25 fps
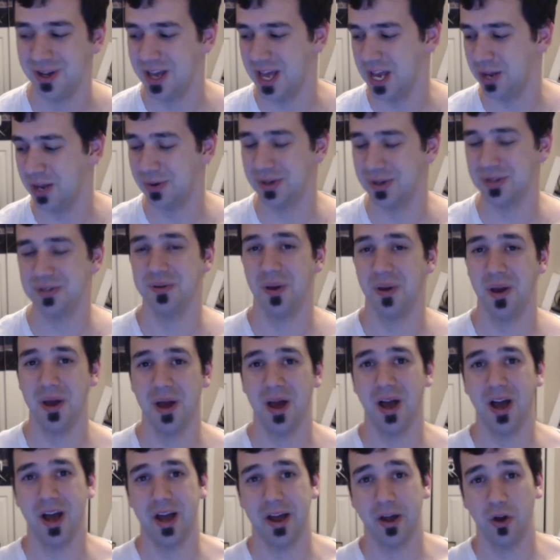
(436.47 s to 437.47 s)
Anyways,
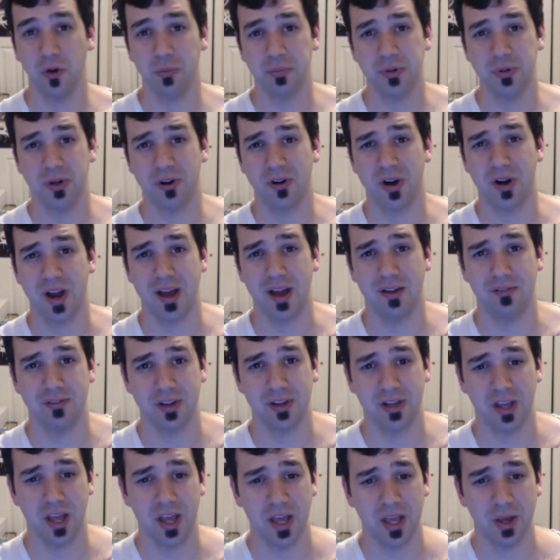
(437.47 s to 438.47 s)
I hope you're
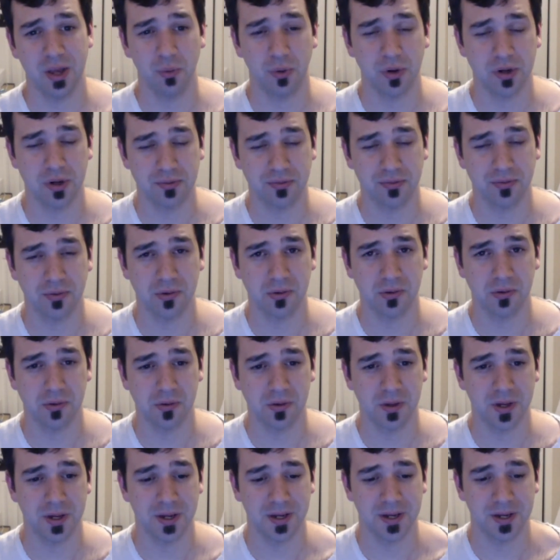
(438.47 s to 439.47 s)
having a
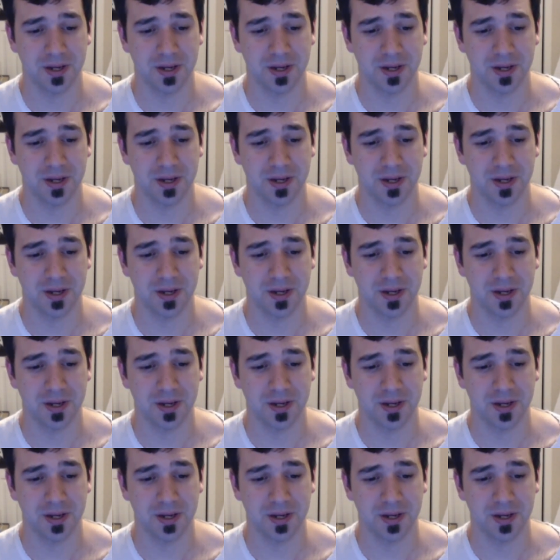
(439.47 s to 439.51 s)
wonderful